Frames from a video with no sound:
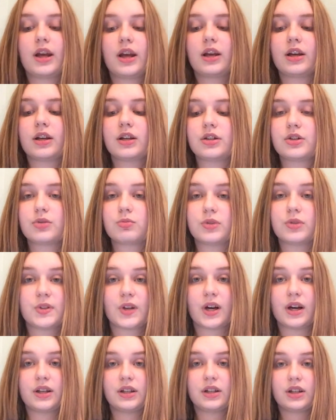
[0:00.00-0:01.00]
and
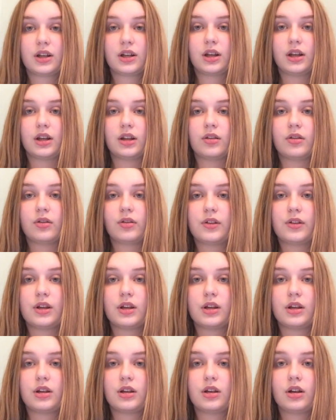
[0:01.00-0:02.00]
residing in
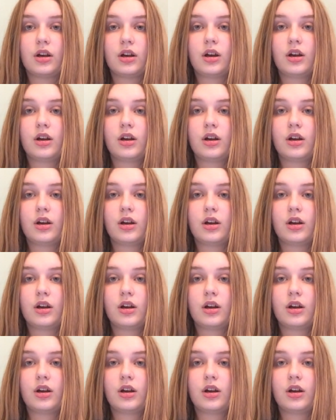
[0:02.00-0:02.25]
the